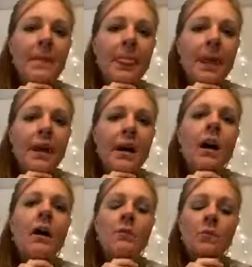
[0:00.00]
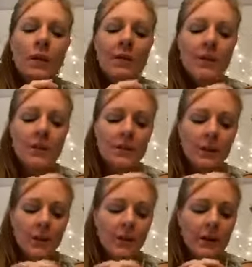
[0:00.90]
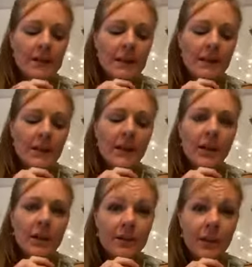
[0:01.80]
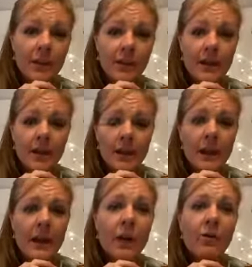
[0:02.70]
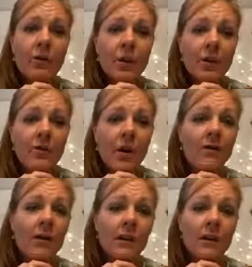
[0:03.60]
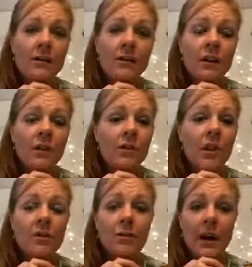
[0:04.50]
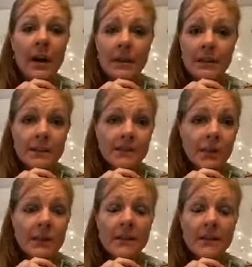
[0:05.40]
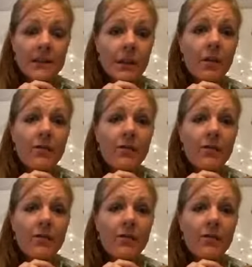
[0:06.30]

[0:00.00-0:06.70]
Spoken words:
What you can do, it sounds like you're evolving, and when you're evolving, it's like you got to brace yourself